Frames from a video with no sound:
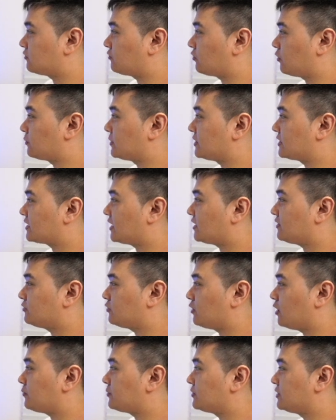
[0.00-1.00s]
from these
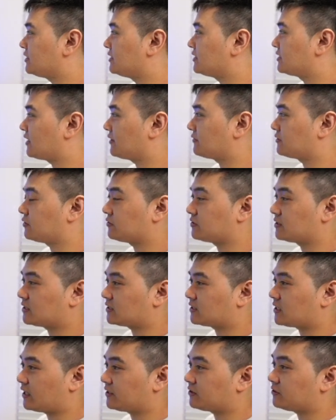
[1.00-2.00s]
colorful options, I've
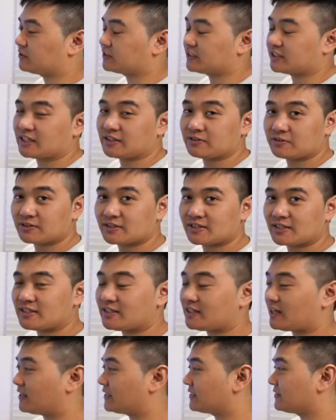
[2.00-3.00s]
chosen cardiology, and you can see
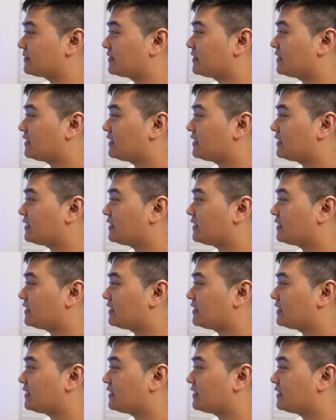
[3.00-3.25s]
how